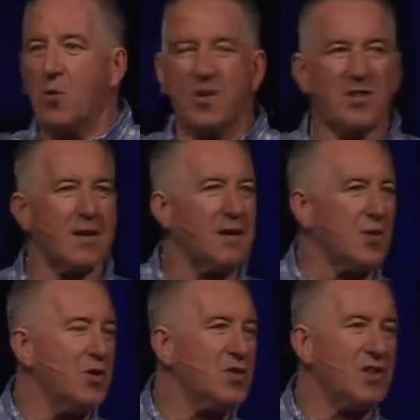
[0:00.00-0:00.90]
We
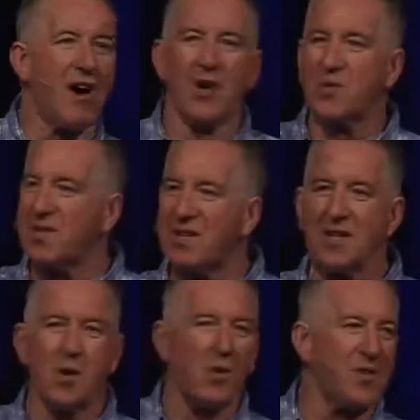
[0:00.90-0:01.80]
sing new songs. We
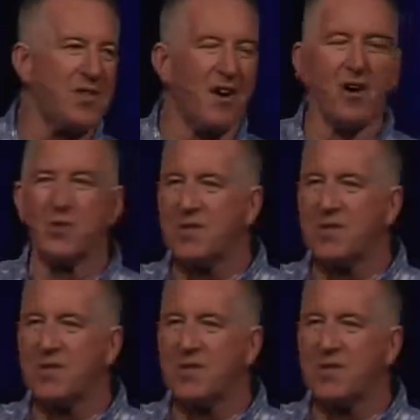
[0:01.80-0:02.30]
sing old songs.